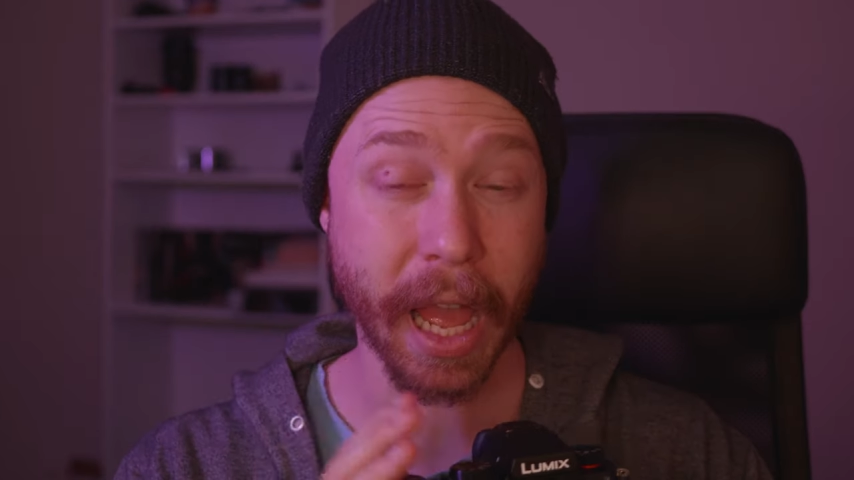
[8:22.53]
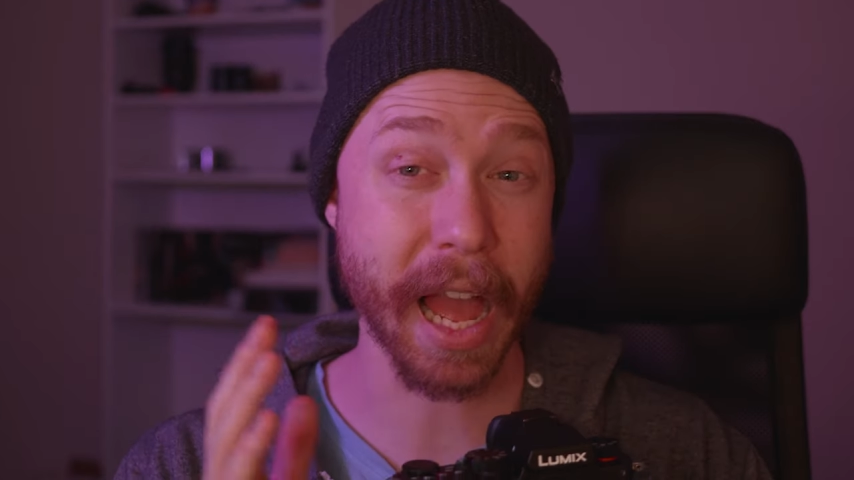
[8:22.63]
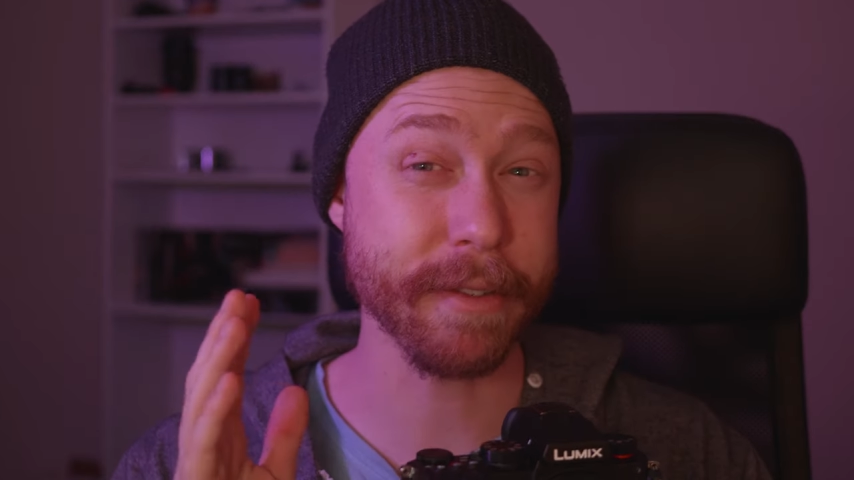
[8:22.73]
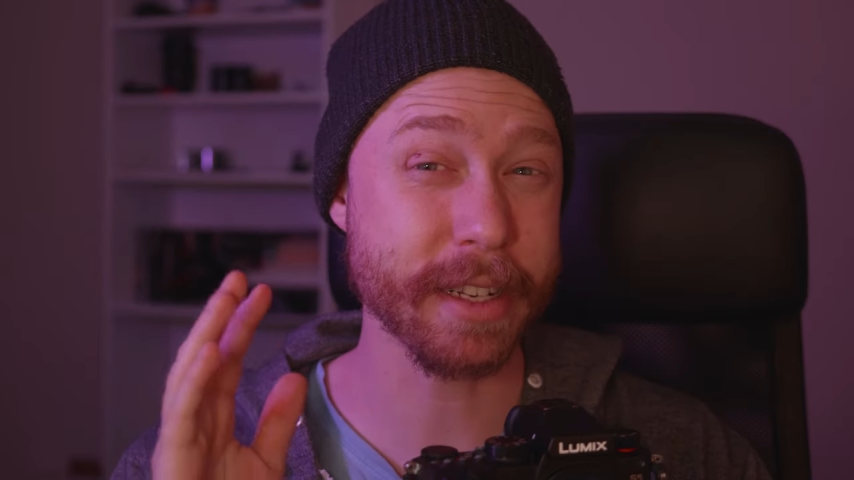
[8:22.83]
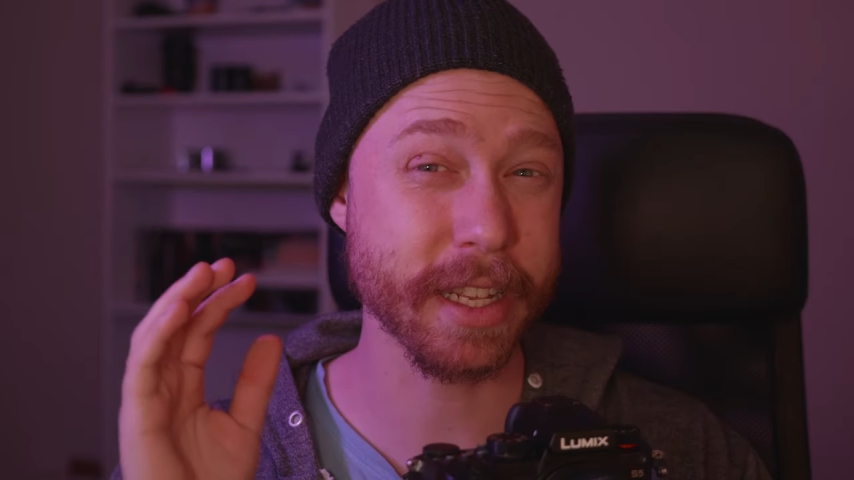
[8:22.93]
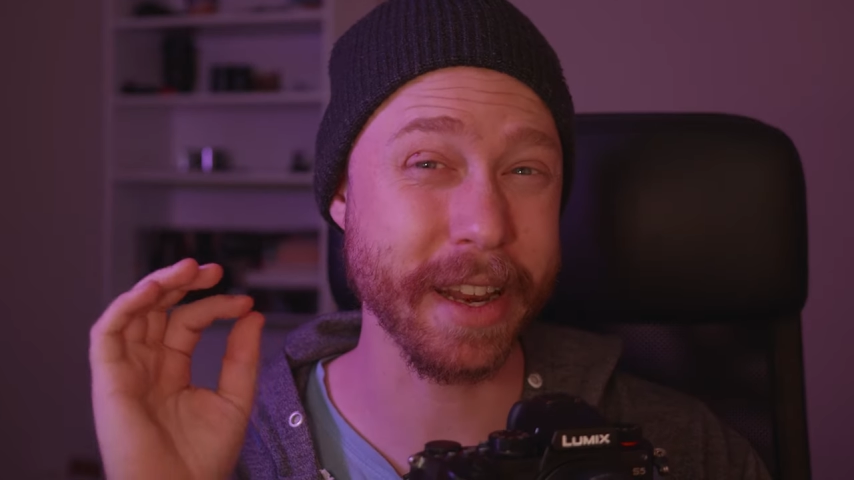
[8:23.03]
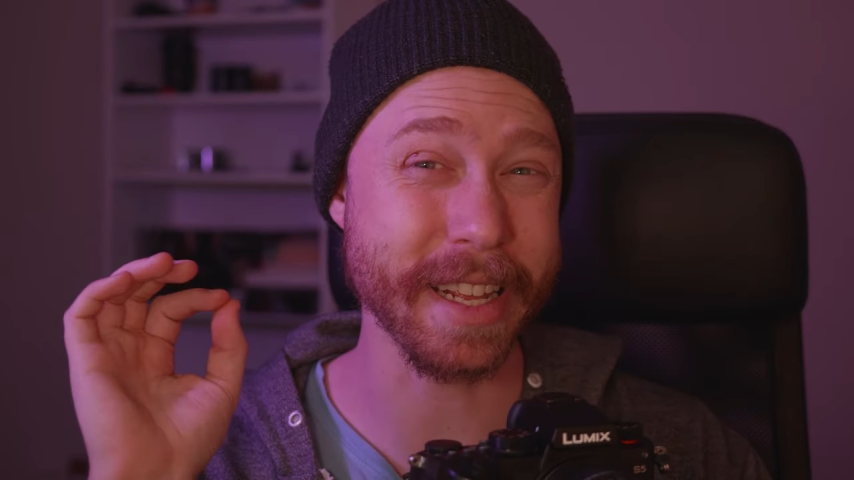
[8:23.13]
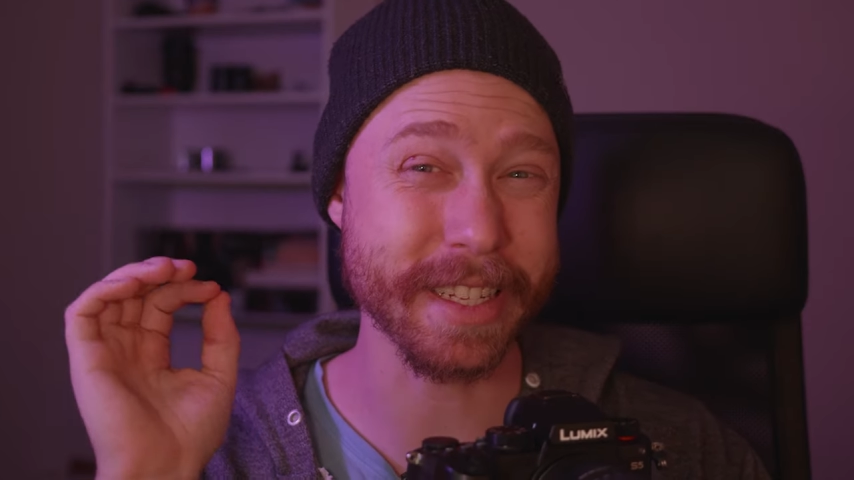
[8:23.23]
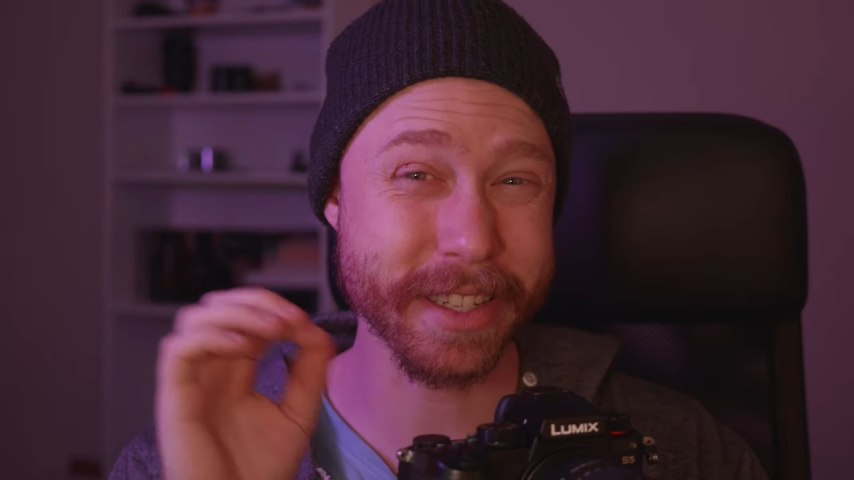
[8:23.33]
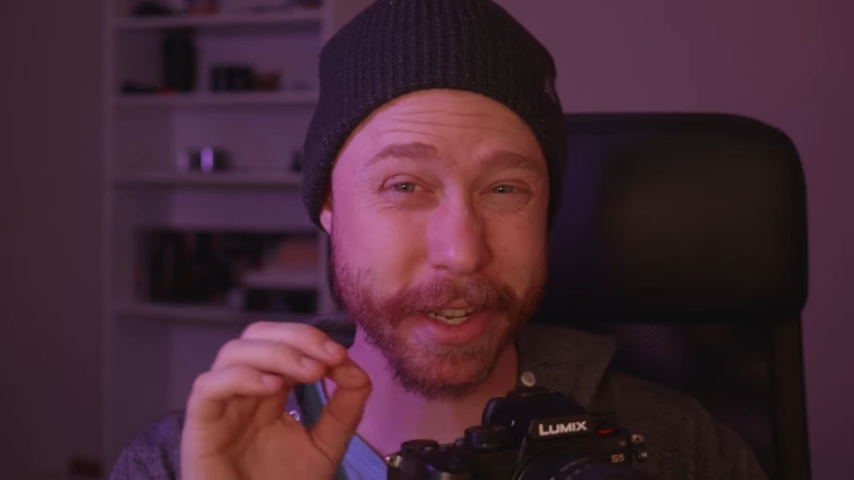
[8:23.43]
I haven't seen
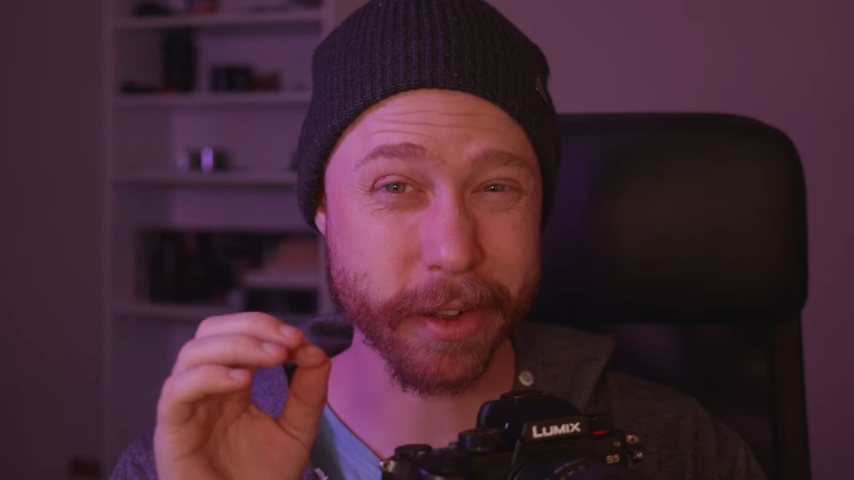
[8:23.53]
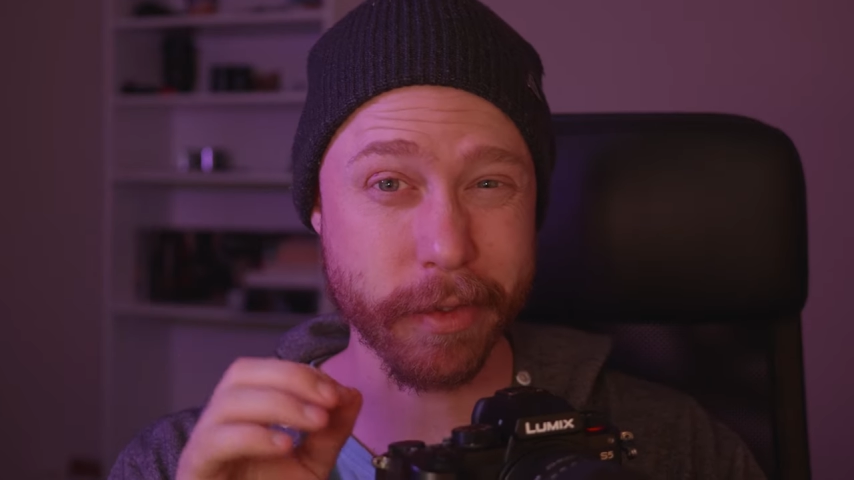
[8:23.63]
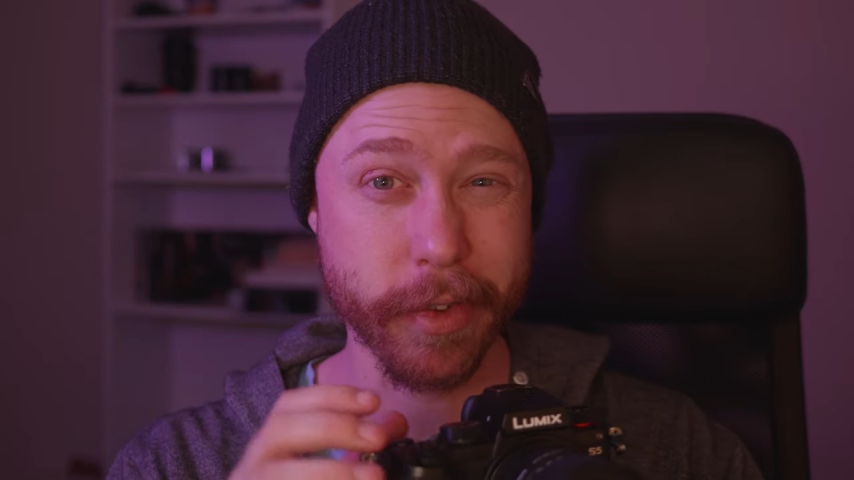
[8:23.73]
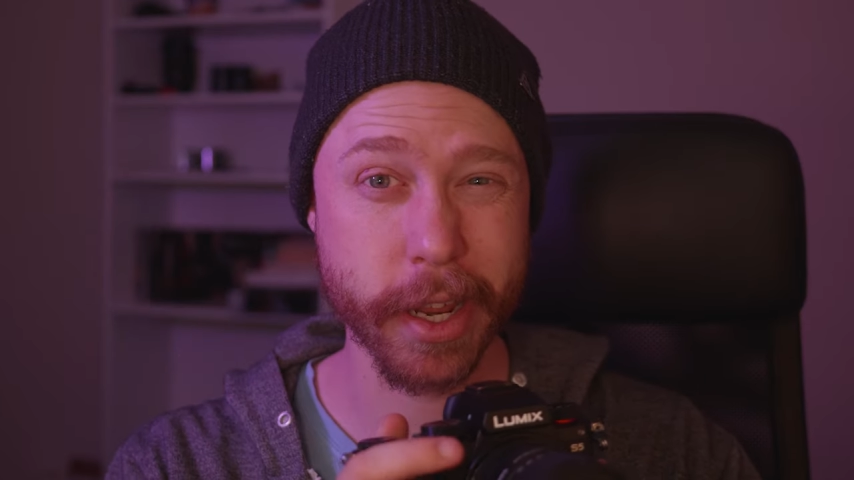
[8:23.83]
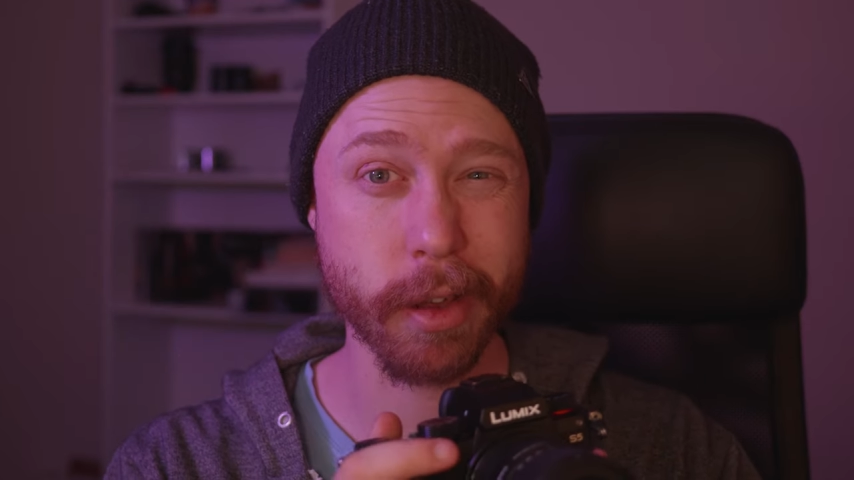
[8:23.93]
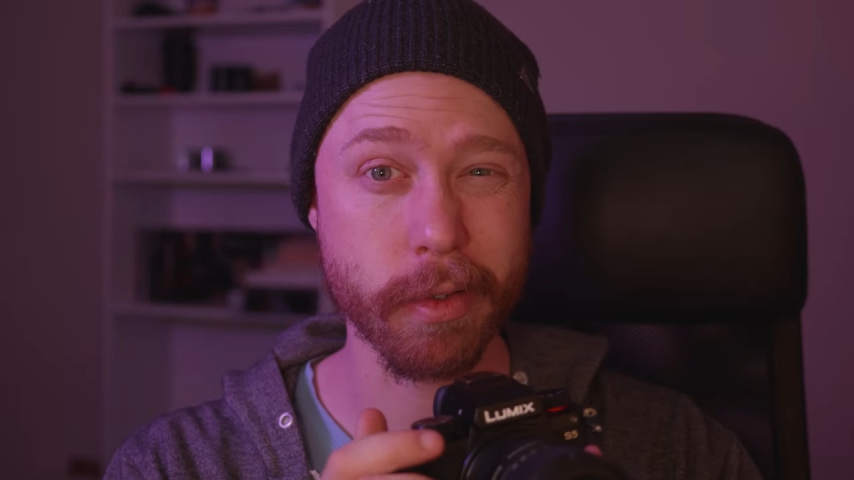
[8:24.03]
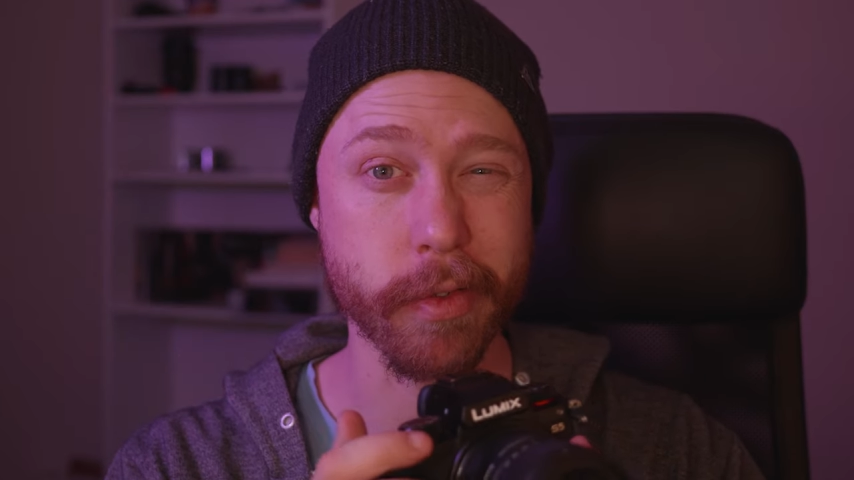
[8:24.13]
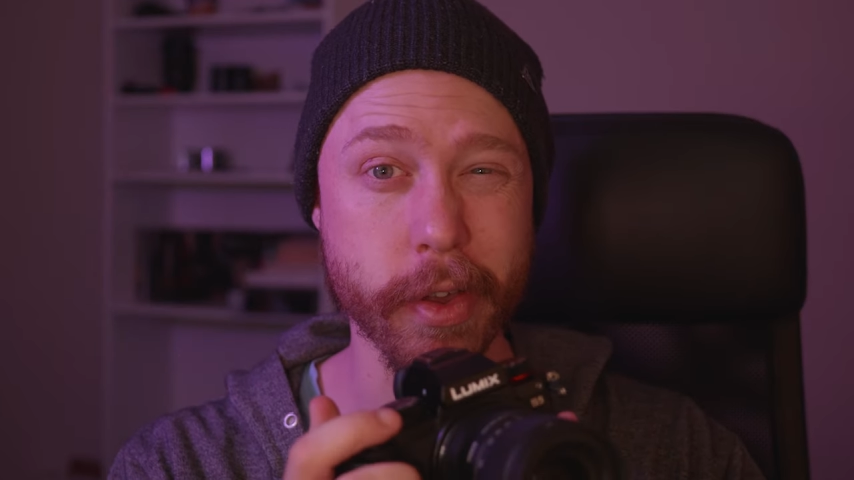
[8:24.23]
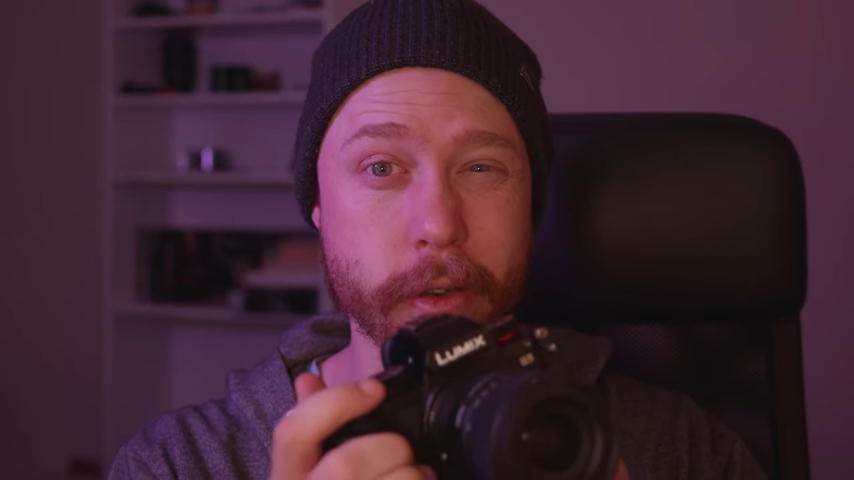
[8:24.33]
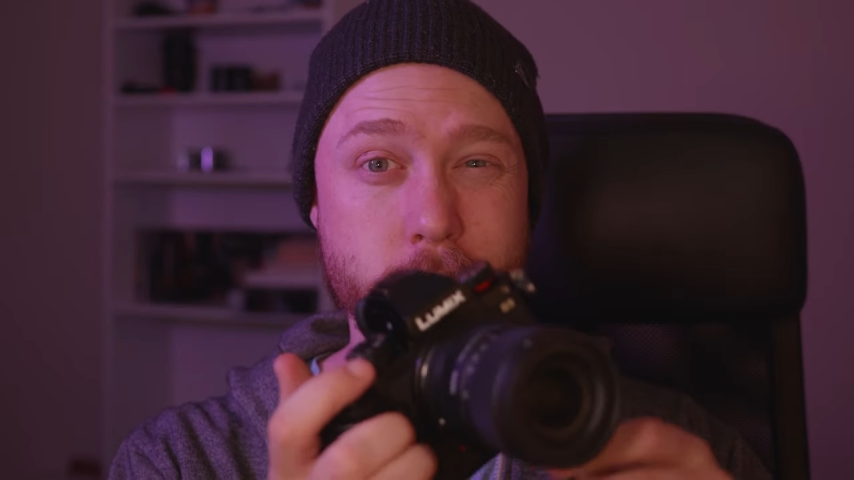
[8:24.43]
a single video
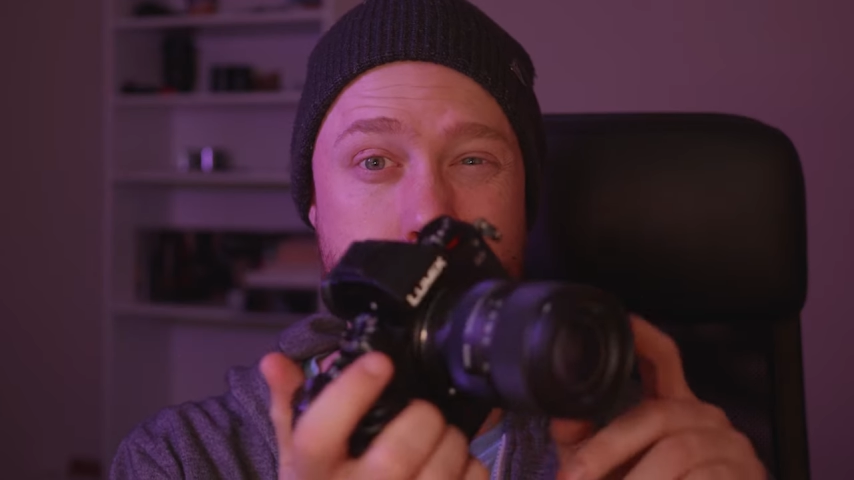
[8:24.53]
review